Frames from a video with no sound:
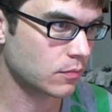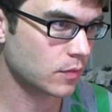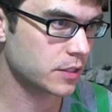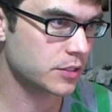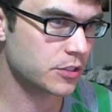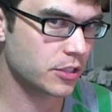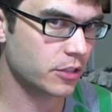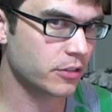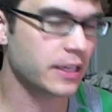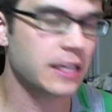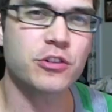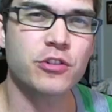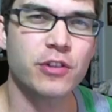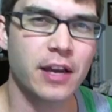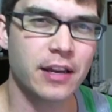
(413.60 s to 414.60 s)
And still
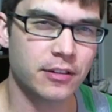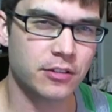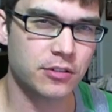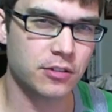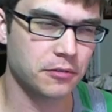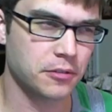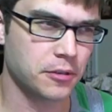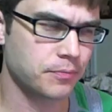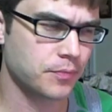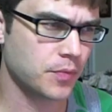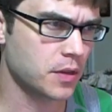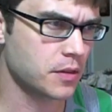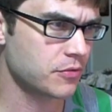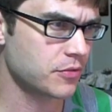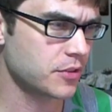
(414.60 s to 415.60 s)
that dryness on
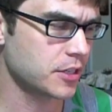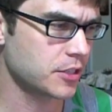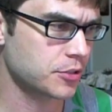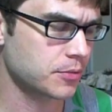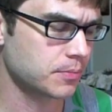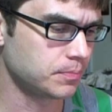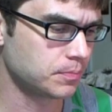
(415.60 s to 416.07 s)
the finish.